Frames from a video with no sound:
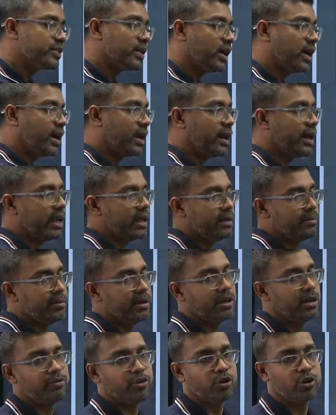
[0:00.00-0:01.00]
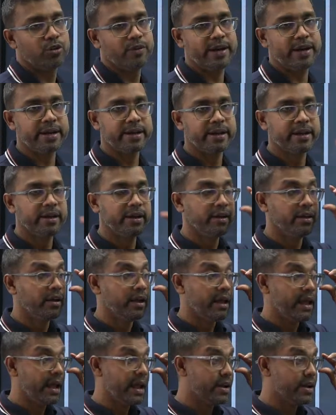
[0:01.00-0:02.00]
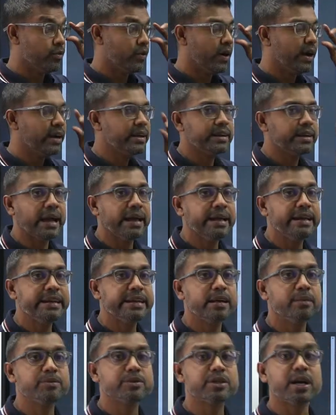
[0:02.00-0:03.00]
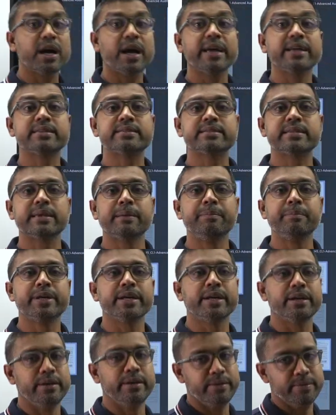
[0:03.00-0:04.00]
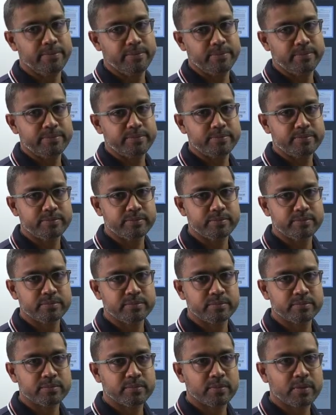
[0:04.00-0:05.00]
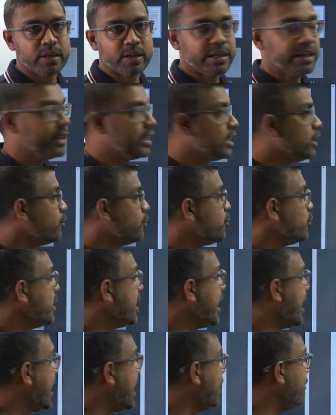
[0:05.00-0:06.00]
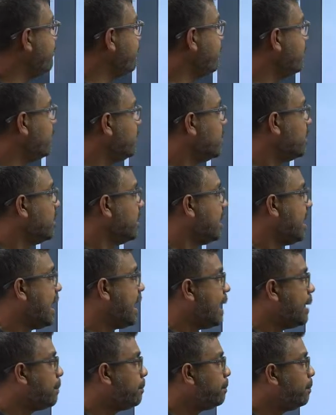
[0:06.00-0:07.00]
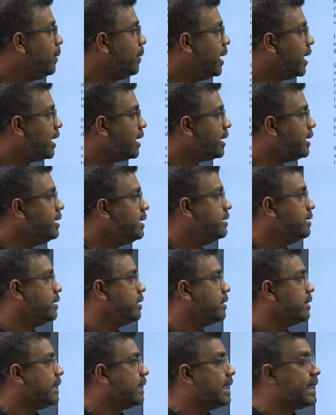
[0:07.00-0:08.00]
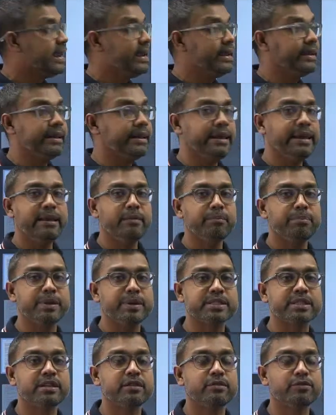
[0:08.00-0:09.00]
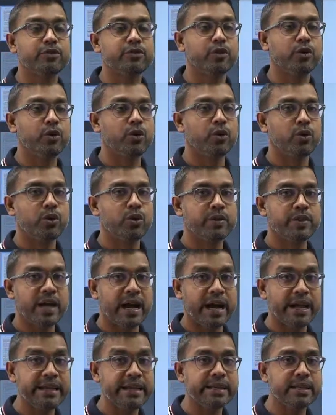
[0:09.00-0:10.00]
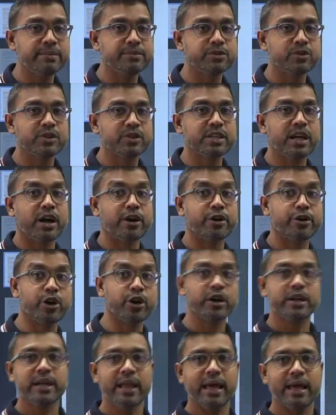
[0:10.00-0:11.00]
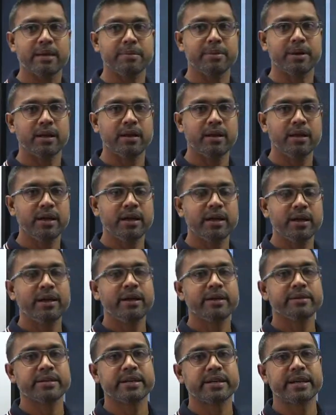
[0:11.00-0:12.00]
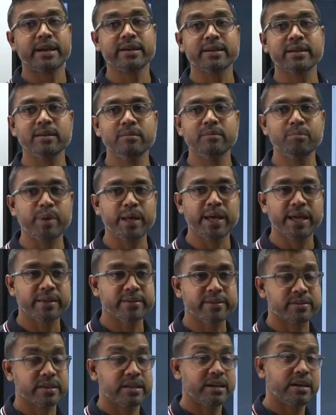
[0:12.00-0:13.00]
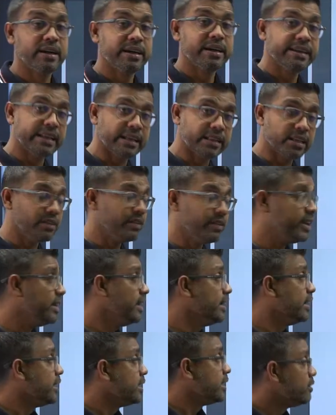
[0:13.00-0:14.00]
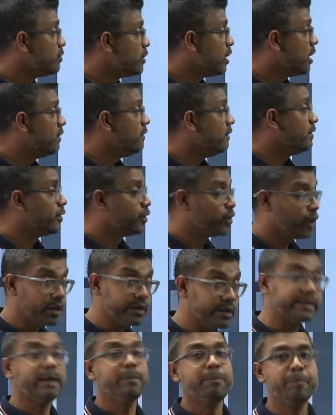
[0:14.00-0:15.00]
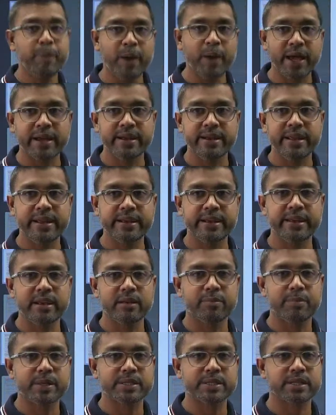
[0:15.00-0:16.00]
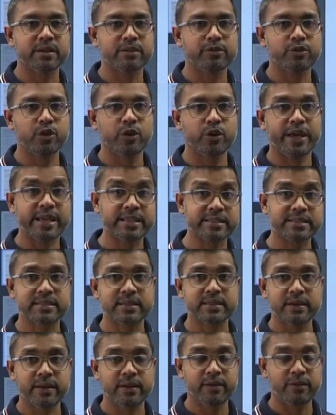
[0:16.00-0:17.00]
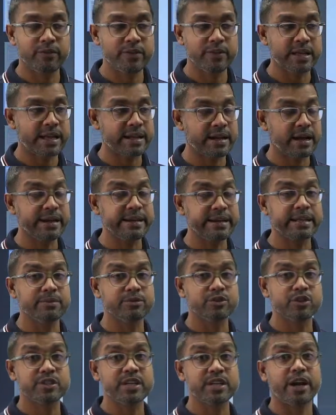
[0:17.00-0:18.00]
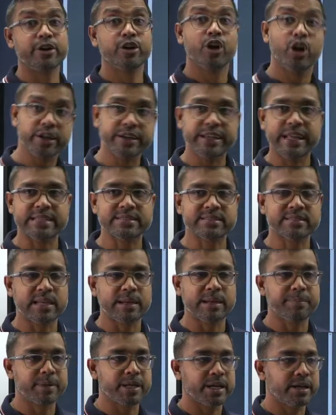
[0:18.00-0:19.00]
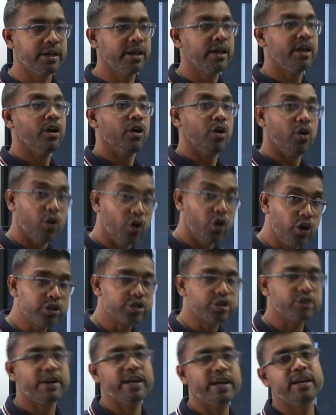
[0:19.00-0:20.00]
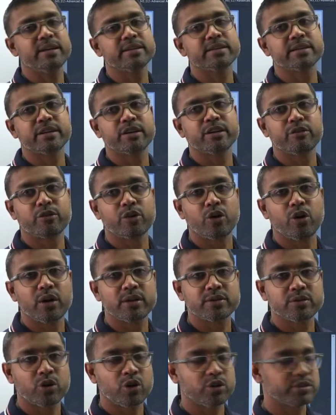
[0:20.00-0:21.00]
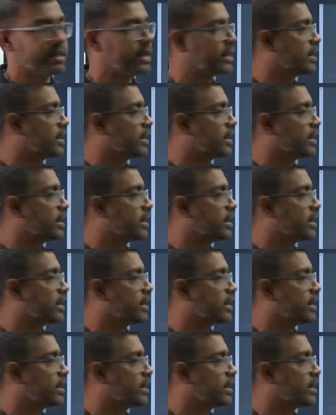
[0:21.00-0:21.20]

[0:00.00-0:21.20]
are liable for VAT and what items are exempted. If we have applied 18% for the items which are not liable, it's a non-compliance. In other way, if you have not applied 18% for items which are not extended, also violation of laws and